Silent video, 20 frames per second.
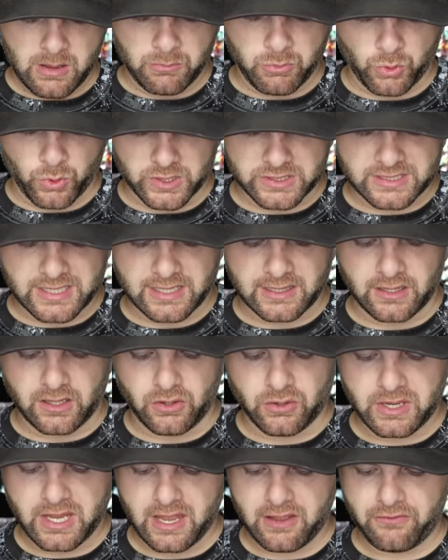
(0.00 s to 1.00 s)
but once I
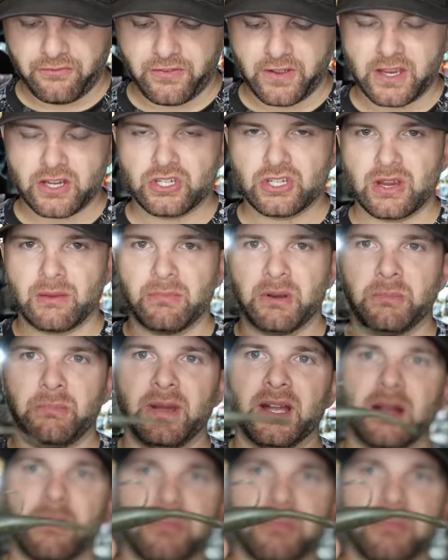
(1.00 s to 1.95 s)
locate fish, I'm gonna pick